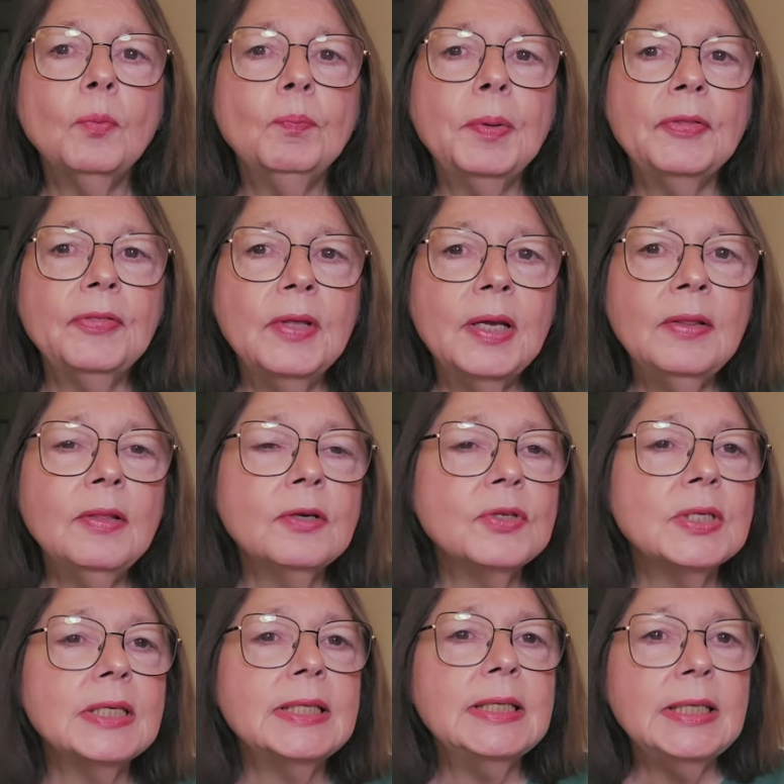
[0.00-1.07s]
But then there's
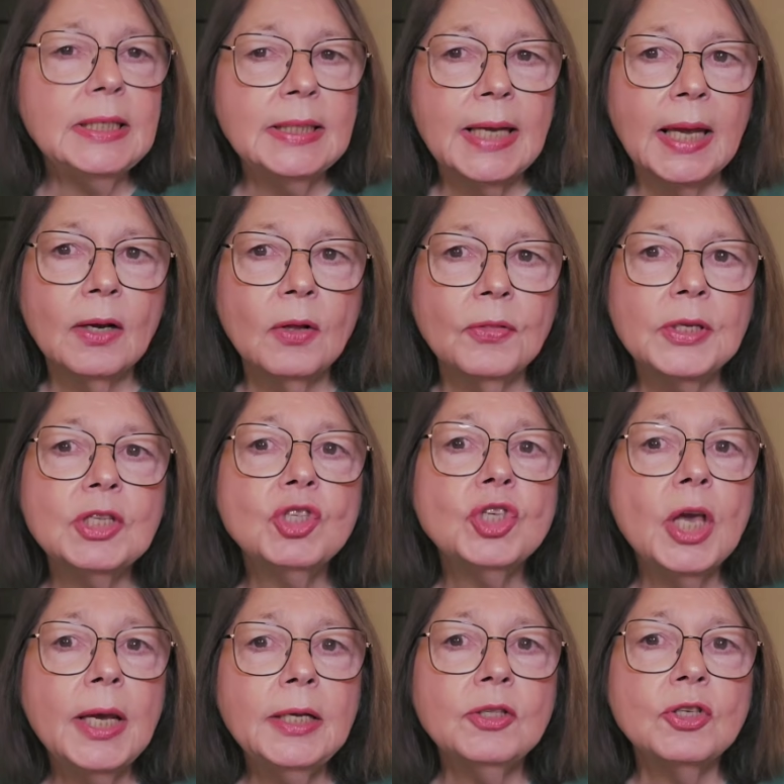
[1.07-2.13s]
a detail that
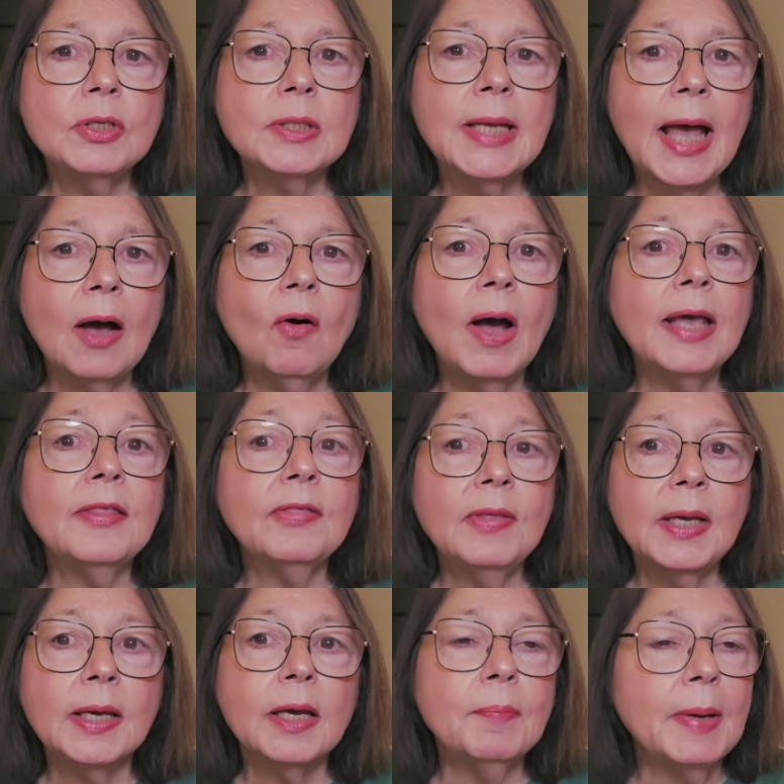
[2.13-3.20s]
changes how I
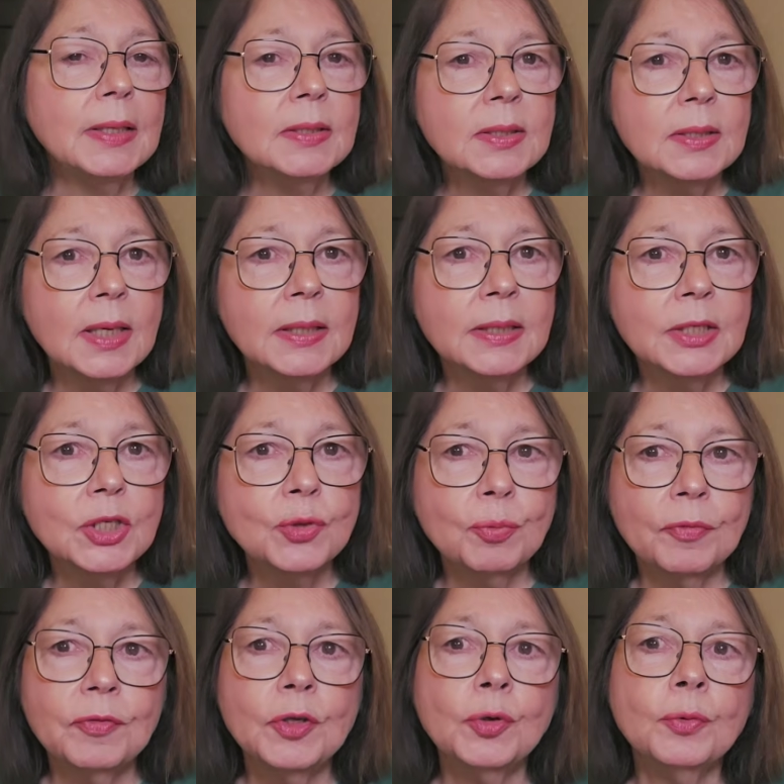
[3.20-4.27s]
think about Sutton's
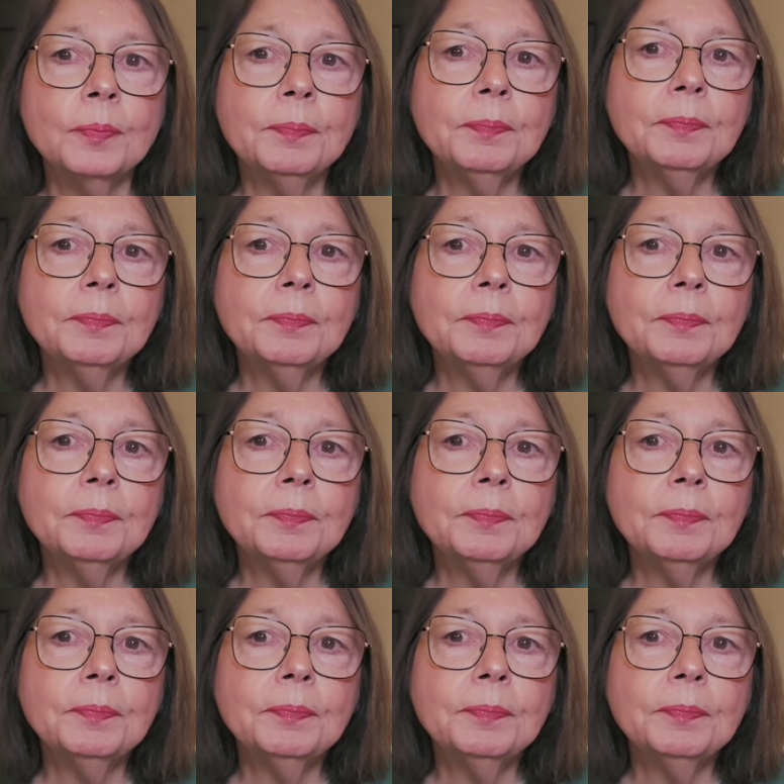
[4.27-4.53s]
review.